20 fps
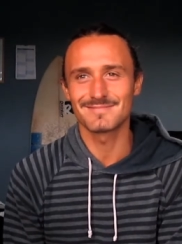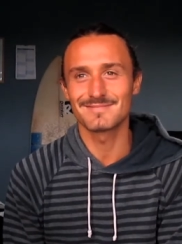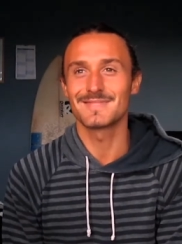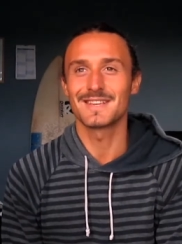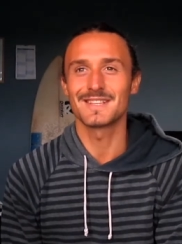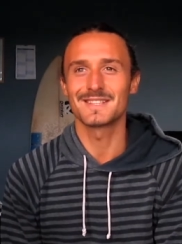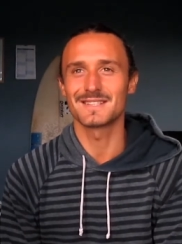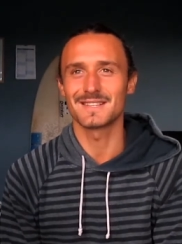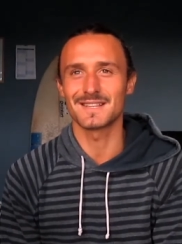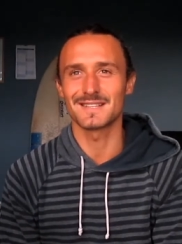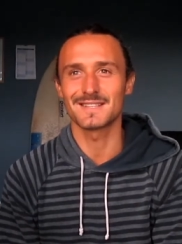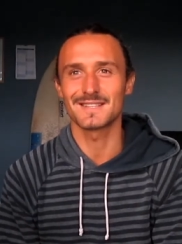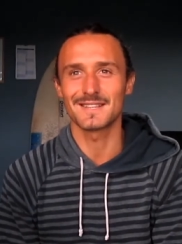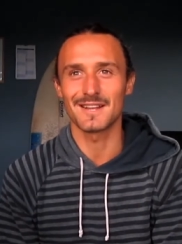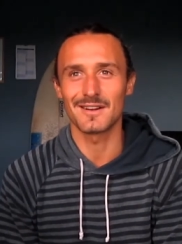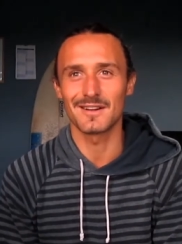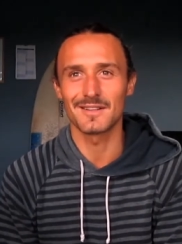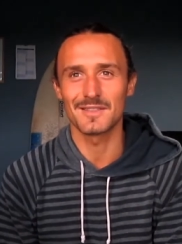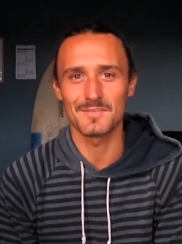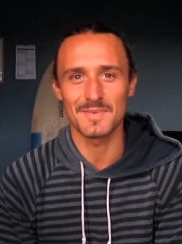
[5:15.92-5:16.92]
isn't
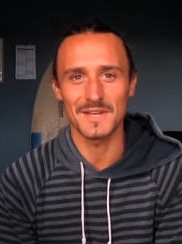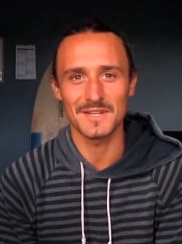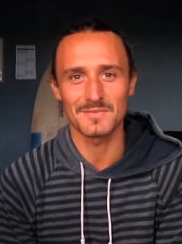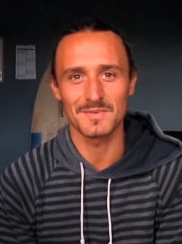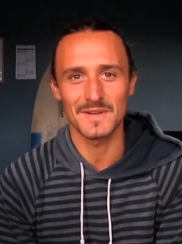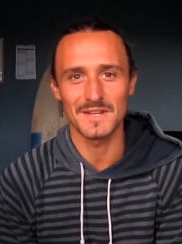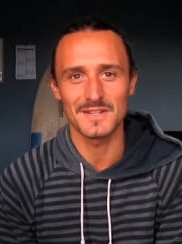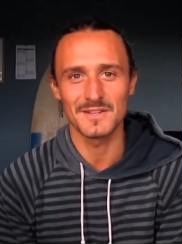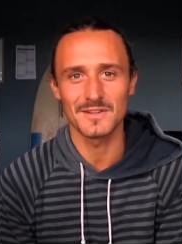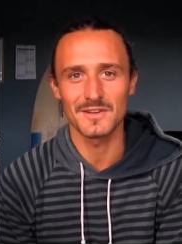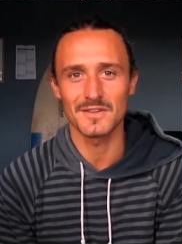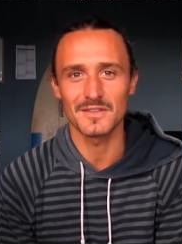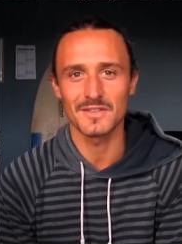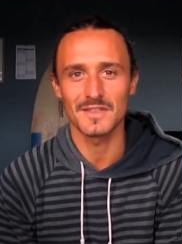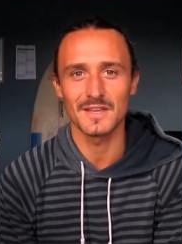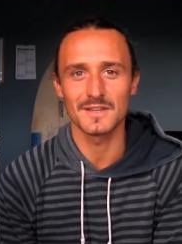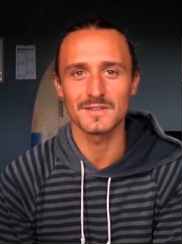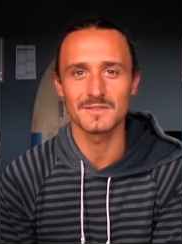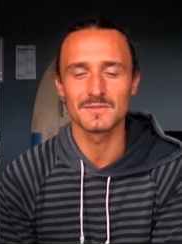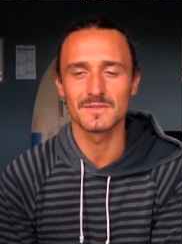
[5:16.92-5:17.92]
necessarily the best way to look at
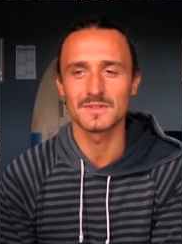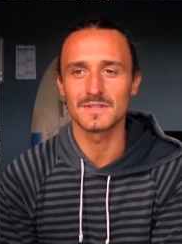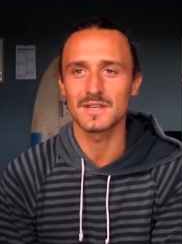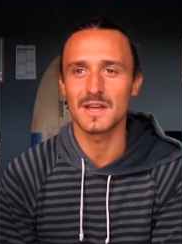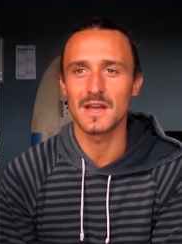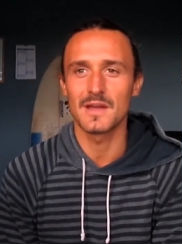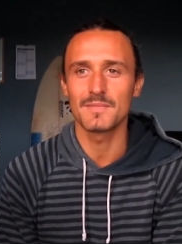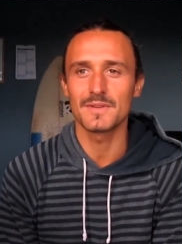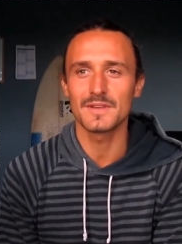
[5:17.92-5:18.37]
things all the time.